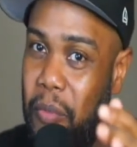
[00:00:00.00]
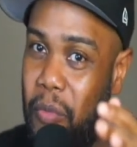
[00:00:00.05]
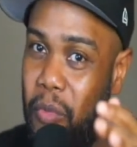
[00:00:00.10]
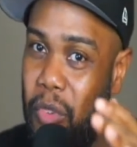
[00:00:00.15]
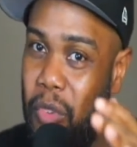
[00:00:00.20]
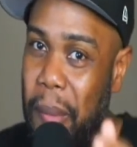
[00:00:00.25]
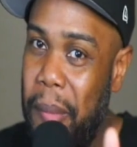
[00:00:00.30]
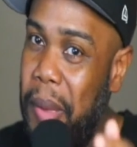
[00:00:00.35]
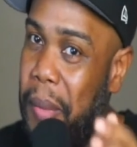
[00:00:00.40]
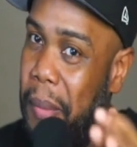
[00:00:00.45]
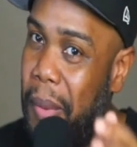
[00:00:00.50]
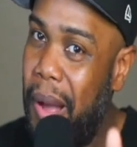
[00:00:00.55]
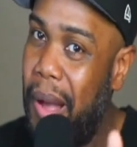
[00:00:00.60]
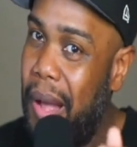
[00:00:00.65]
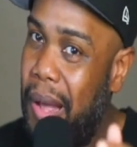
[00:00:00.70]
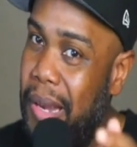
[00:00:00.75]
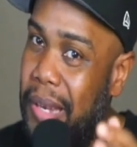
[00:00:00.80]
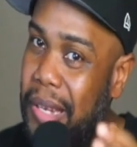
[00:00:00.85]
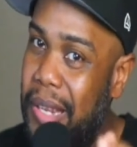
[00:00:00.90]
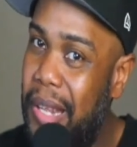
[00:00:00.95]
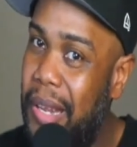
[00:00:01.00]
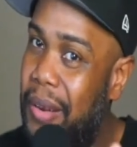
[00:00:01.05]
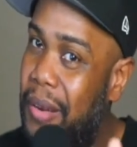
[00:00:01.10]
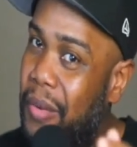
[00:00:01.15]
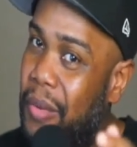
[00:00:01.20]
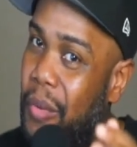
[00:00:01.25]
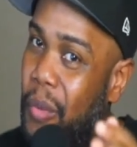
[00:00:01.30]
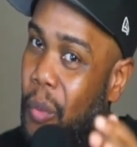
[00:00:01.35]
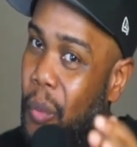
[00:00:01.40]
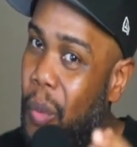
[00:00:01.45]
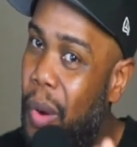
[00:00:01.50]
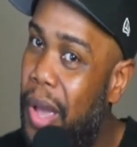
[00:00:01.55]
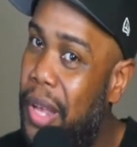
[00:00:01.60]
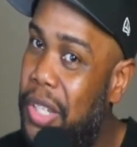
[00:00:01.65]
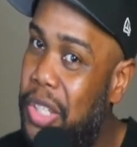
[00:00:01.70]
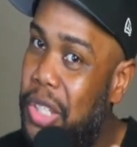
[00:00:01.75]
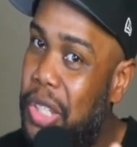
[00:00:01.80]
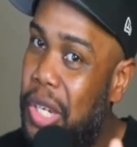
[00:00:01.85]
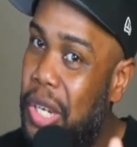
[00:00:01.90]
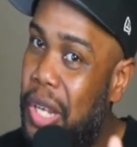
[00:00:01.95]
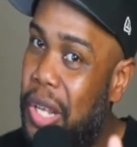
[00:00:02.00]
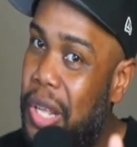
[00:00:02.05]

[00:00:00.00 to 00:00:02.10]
Remy Ma didn't wish